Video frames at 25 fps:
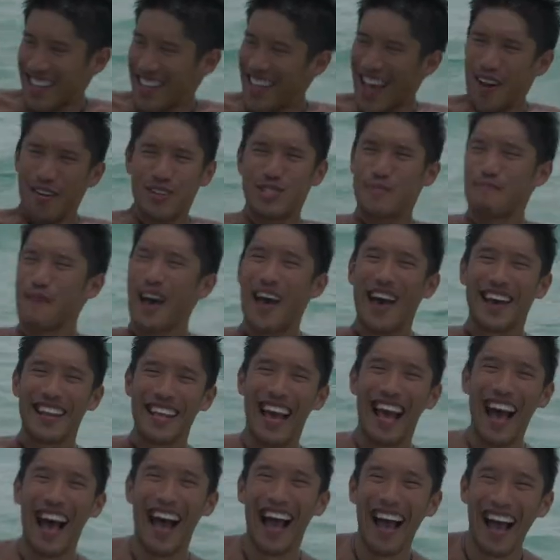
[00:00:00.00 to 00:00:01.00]
That was
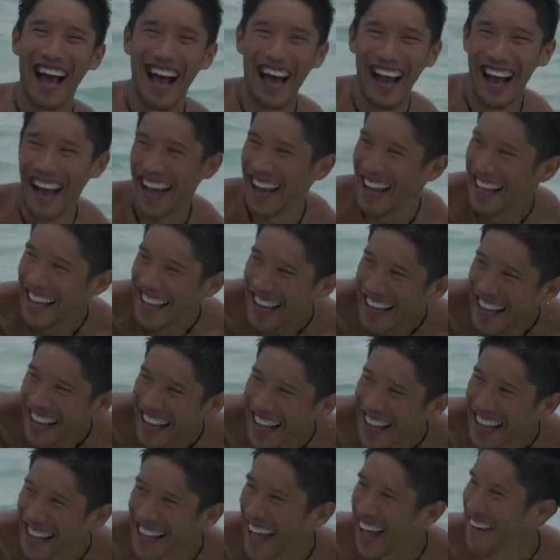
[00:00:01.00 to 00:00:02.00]
bad.
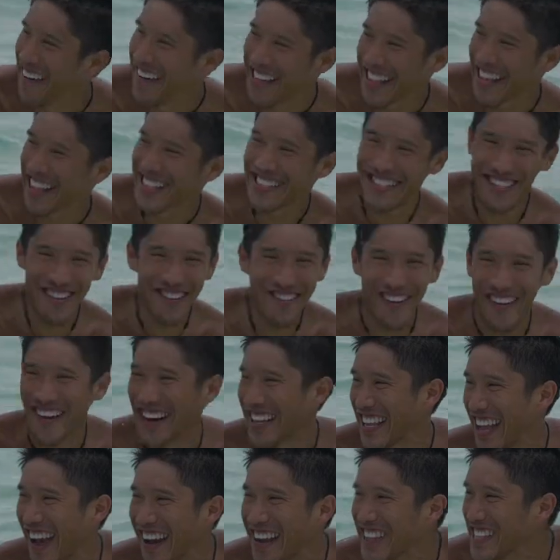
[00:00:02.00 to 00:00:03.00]
That didn't
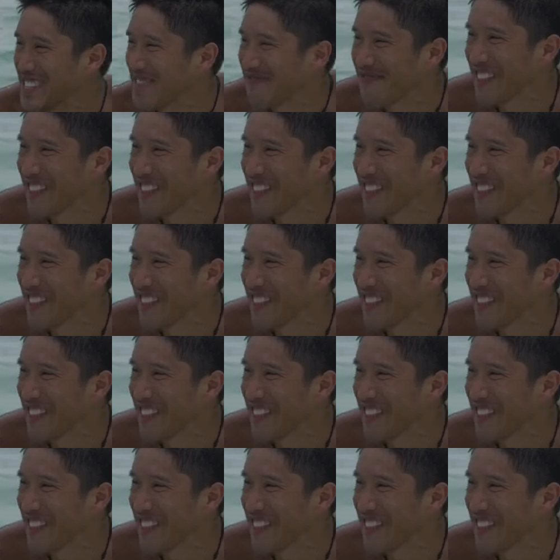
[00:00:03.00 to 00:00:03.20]
work out as